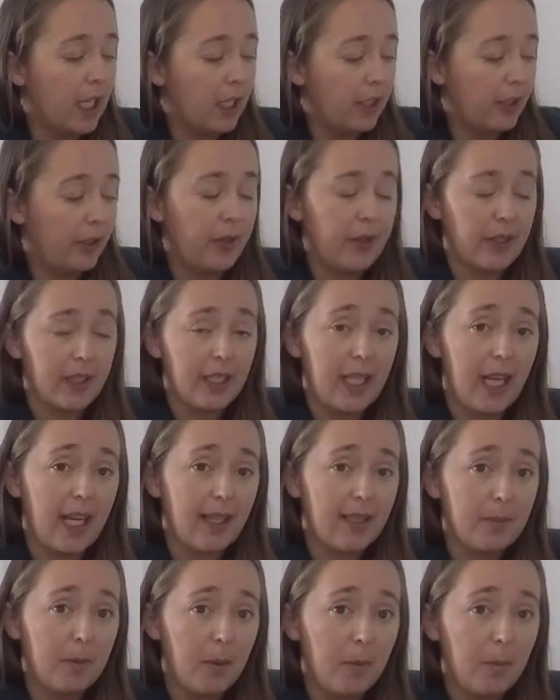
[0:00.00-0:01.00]
You use an
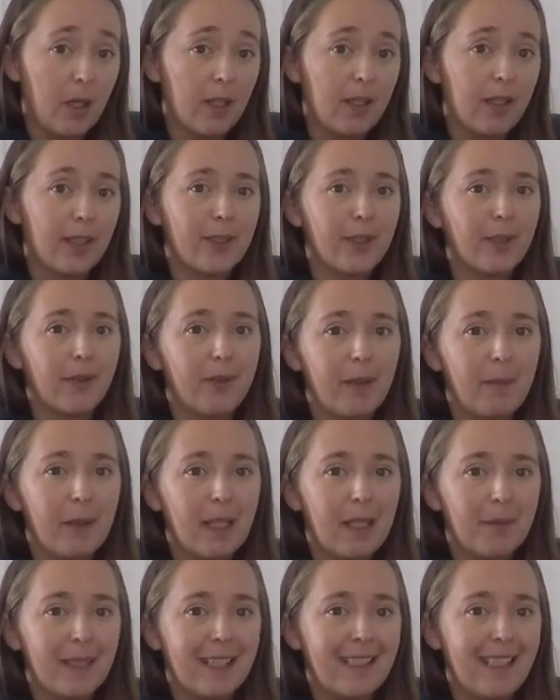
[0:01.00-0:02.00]
Expo marker, so if they
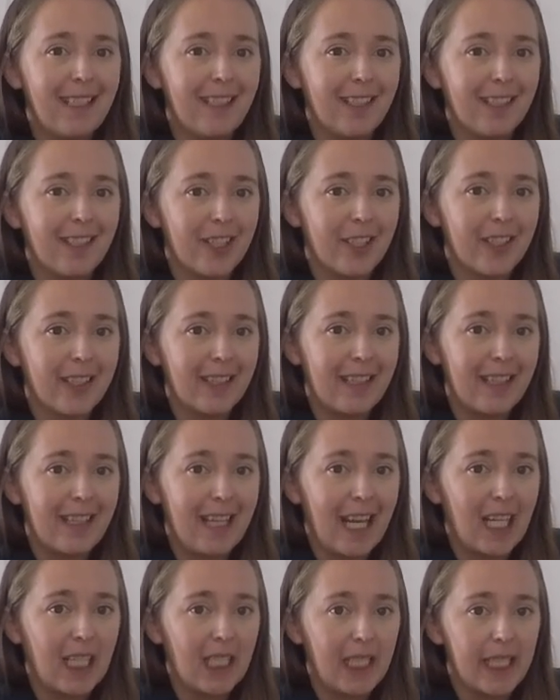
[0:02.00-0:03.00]
make a mistake, it's just
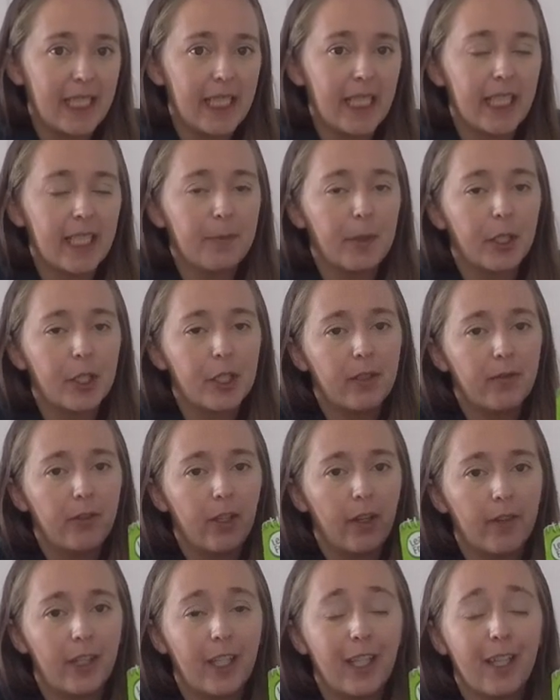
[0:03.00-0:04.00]
that easy, especially
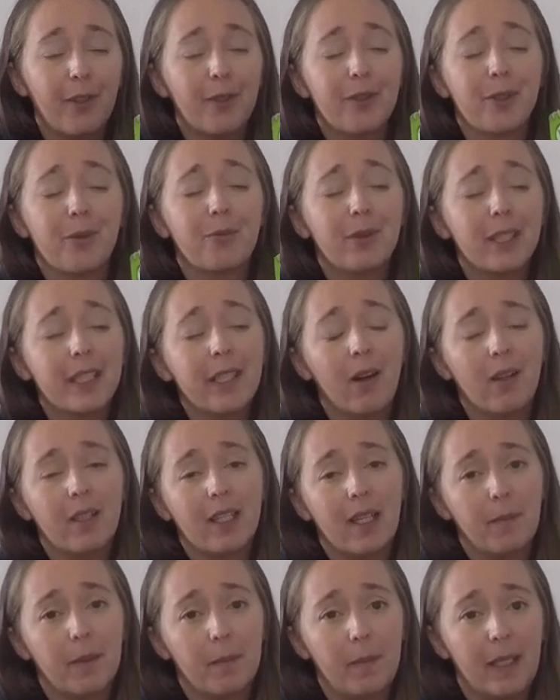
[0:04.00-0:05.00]
if you have a kid who has a really hard
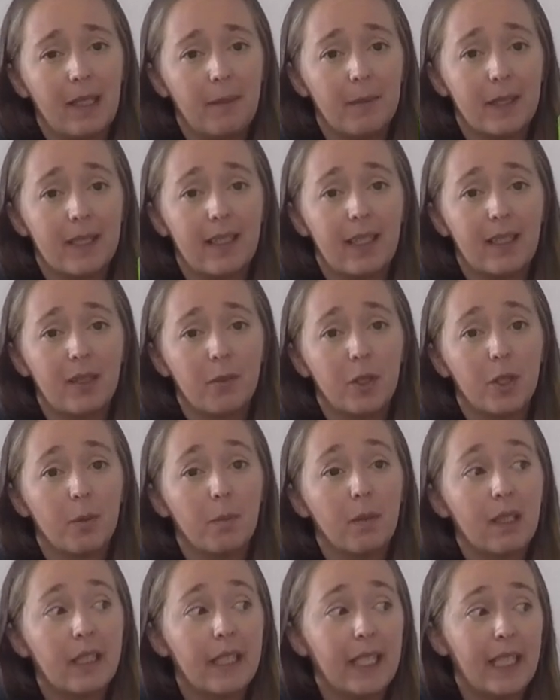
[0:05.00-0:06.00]
time with making mistakes, which
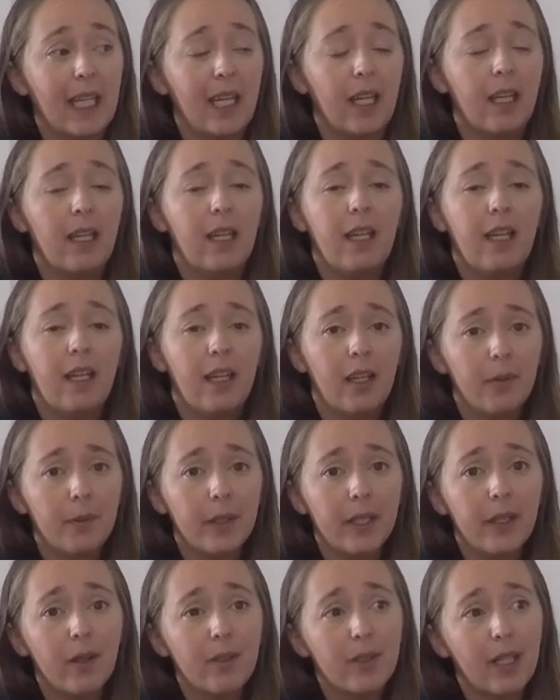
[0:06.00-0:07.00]
Malia had a
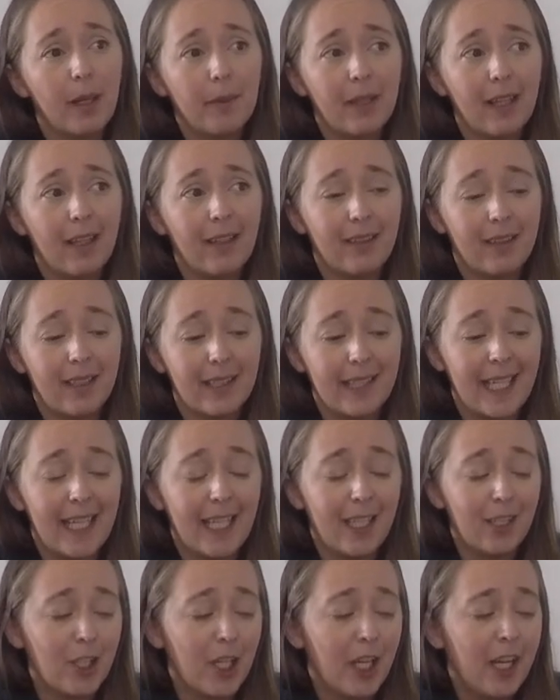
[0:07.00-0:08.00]
really hard time with that at this
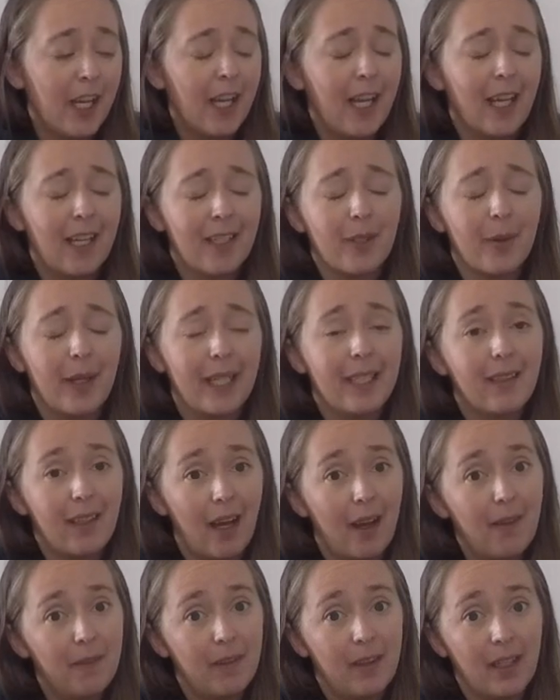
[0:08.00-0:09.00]
age, and so I
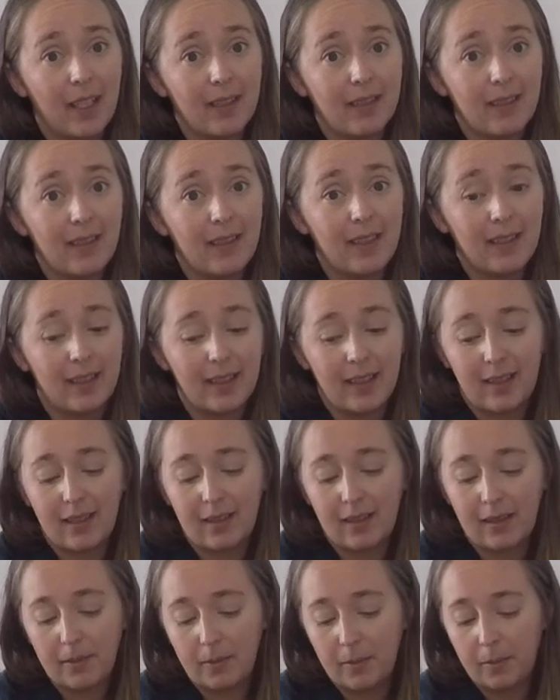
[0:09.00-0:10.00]
love this. This
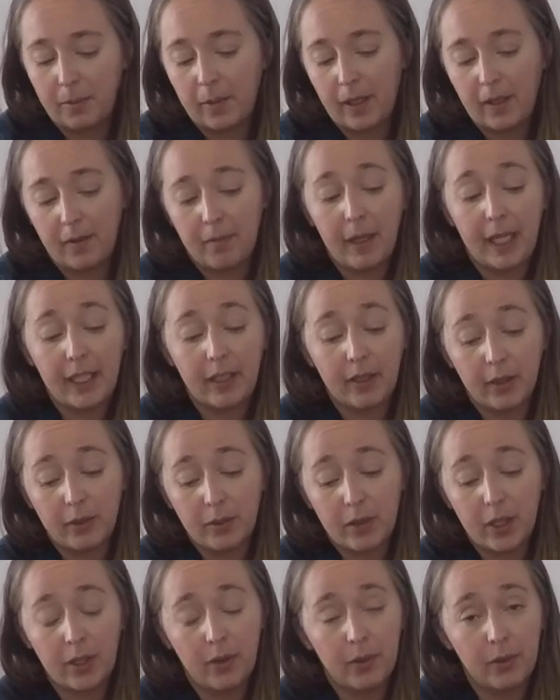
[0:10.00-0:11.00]
is one of my
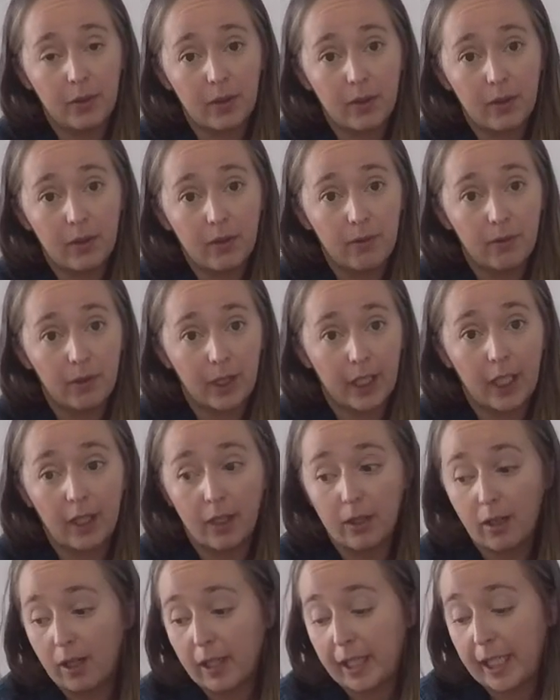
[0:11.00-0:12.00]
go-tos for
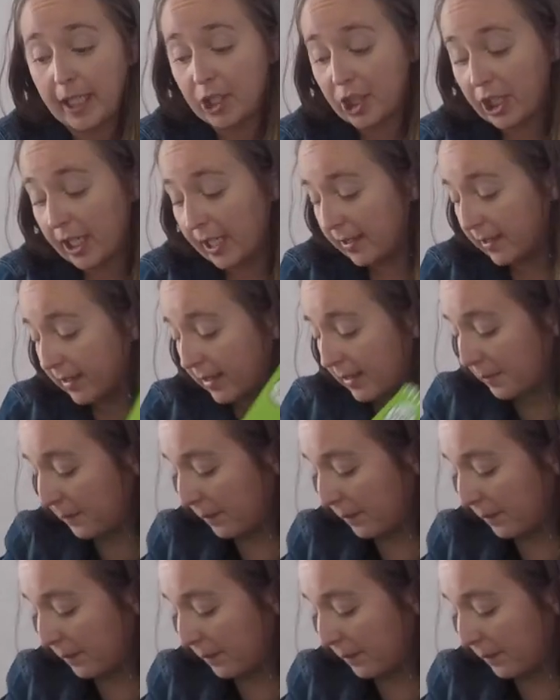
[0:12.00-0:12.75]
kindergarten-age kids.